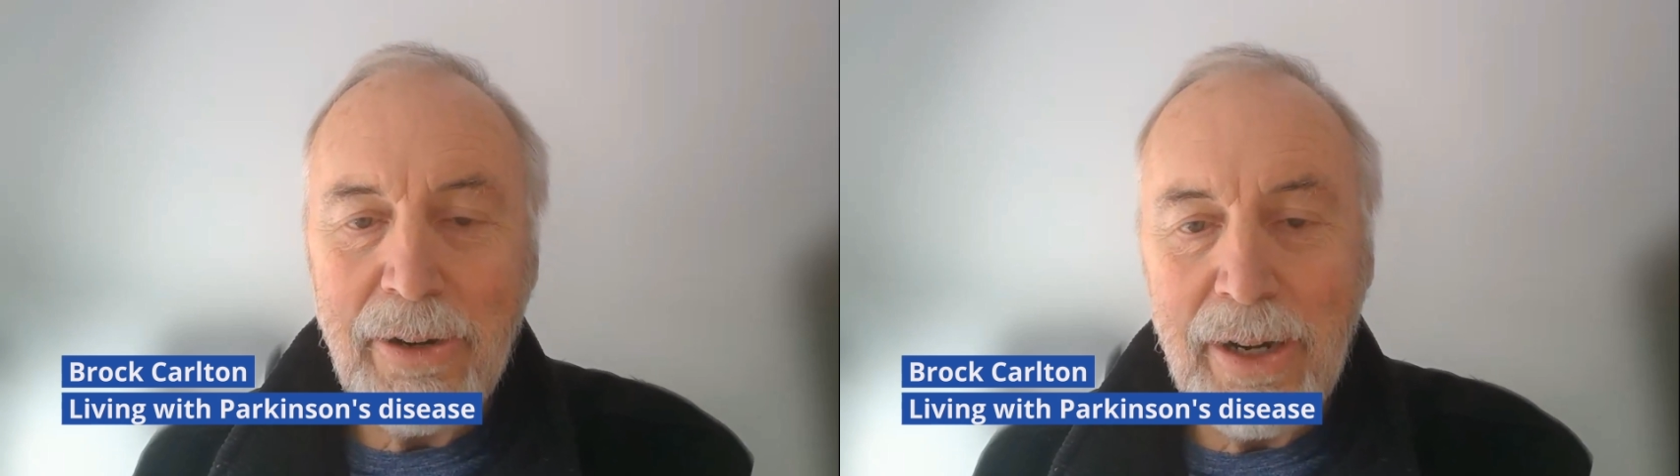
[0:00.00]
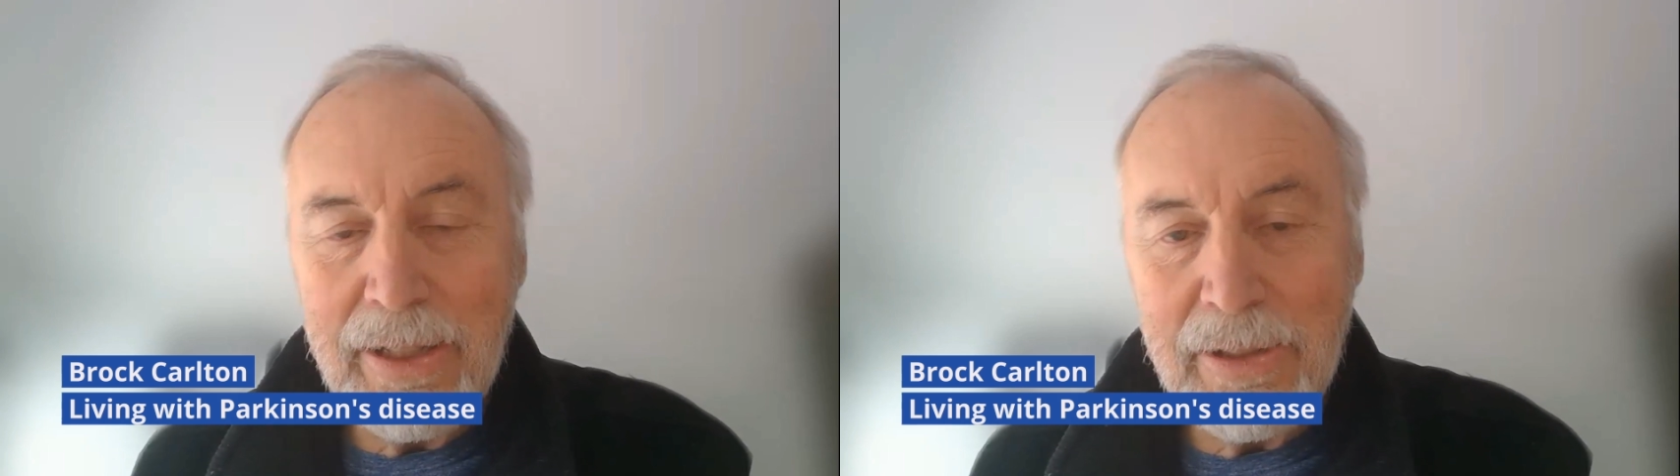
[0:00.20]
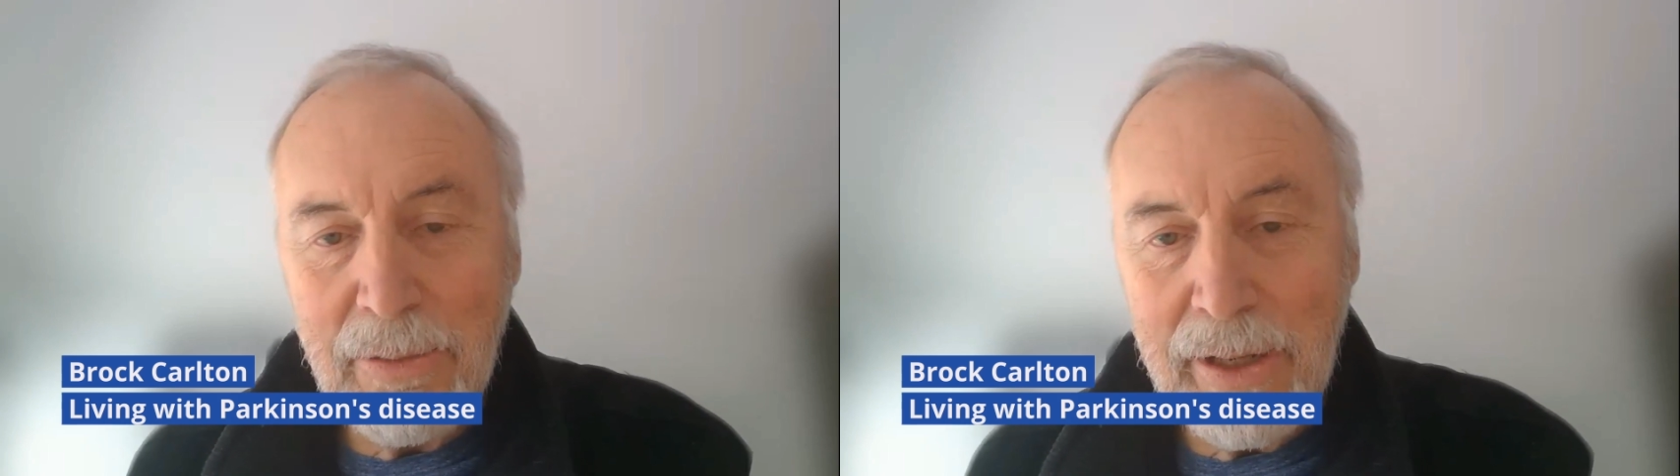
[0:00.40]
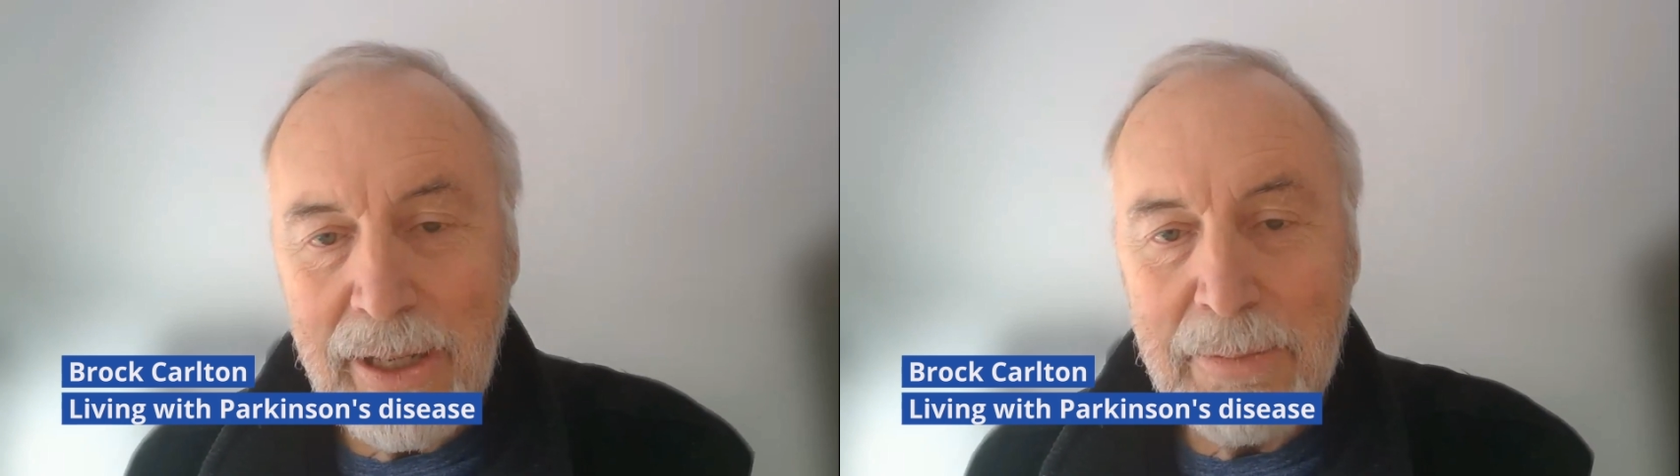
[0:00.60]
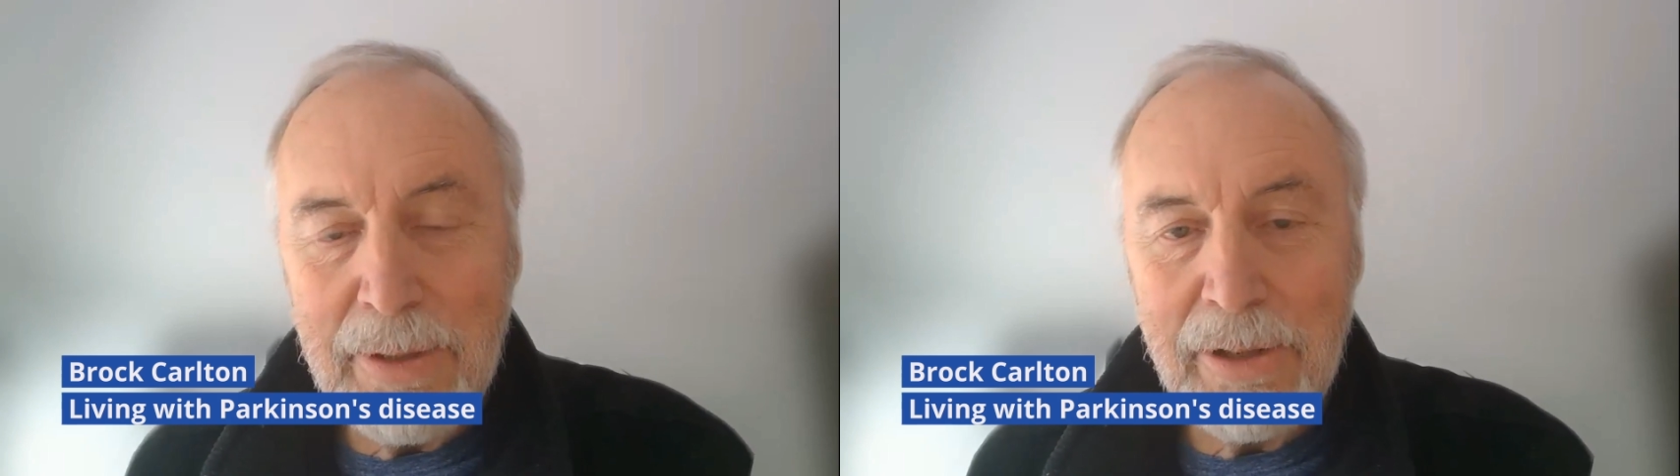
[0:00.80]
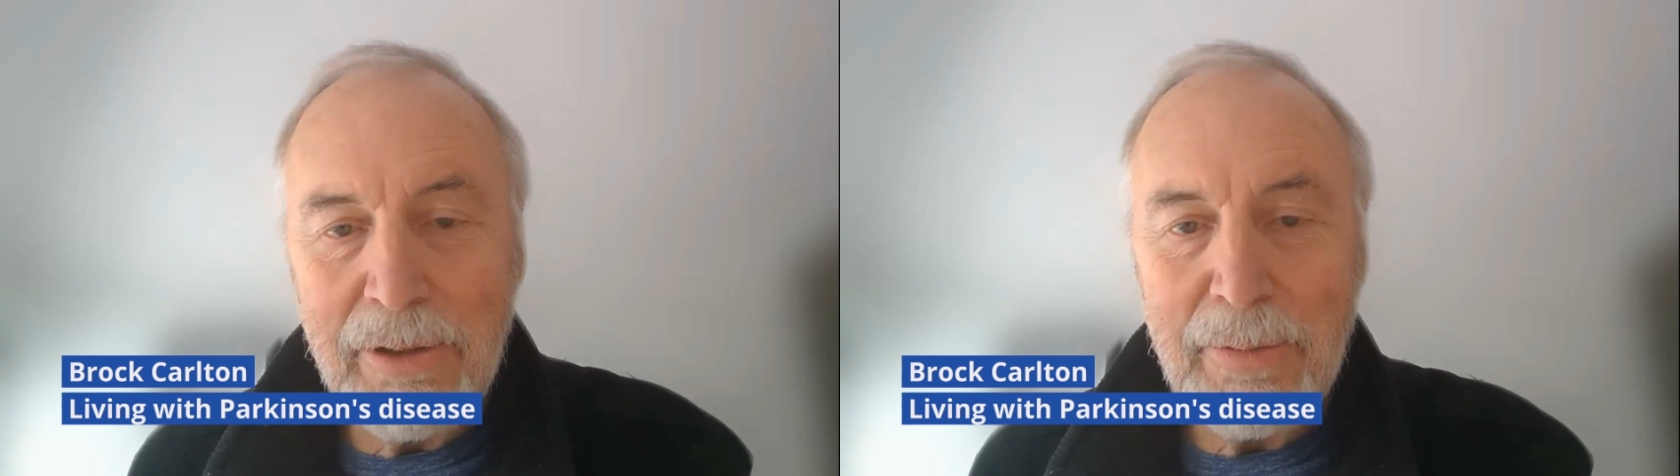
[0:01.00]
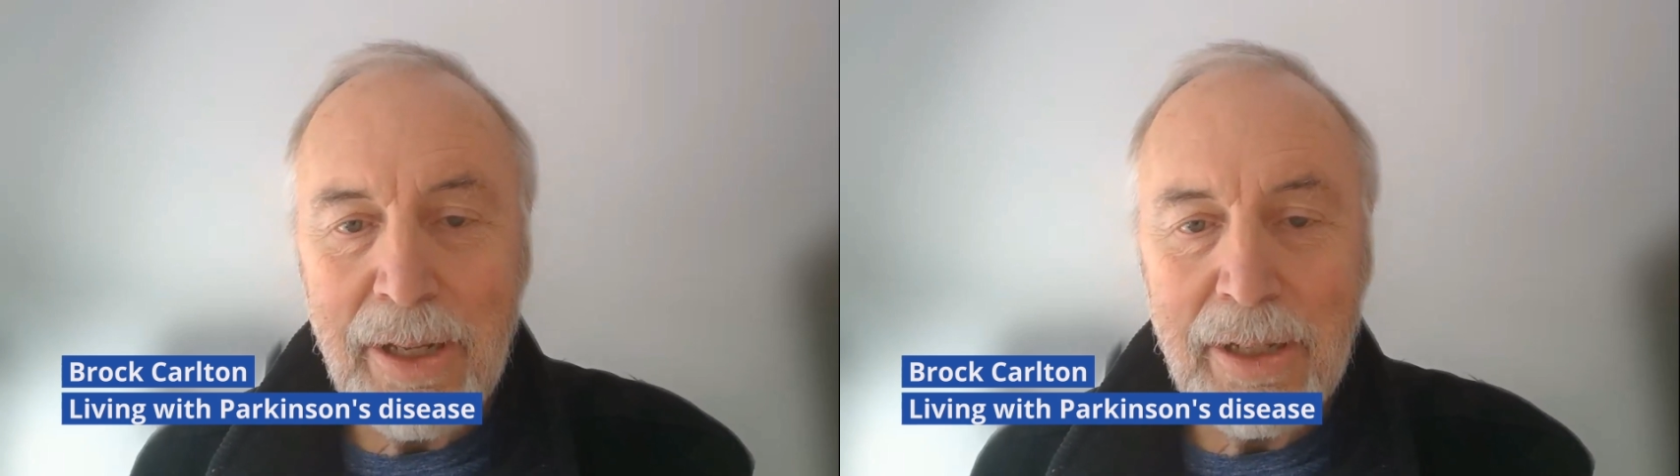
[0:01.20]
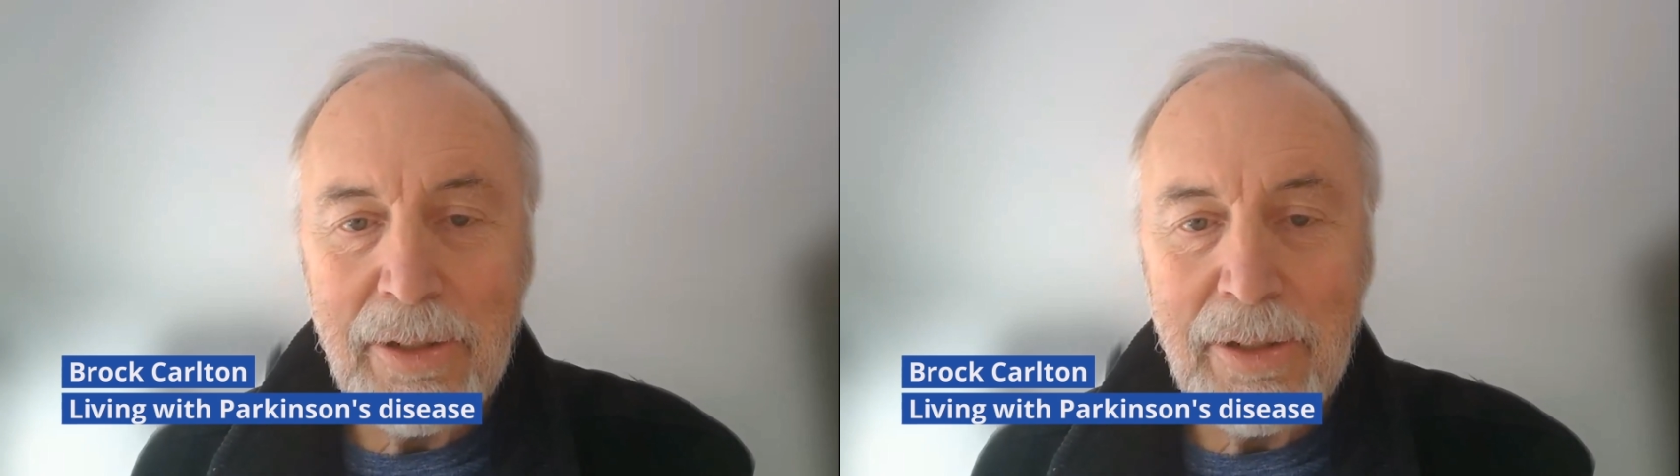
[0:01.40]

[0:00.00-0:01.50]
and I just want to keep contributing